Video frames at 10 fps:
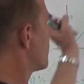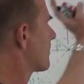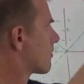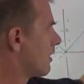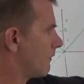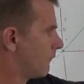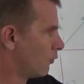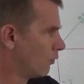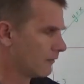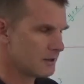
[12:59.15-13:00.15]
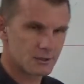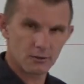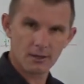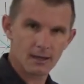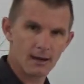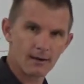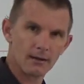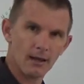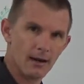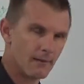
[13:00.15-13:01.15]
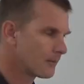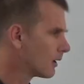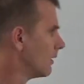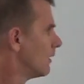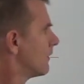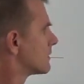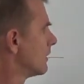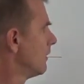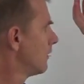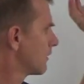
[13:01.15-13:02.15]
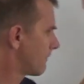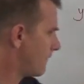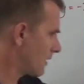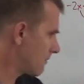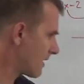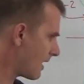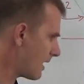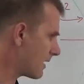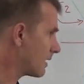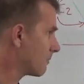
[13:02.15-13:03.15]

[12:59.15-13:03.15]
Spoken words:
able to graph all of these on your calculator. There's a lot of fun to be had here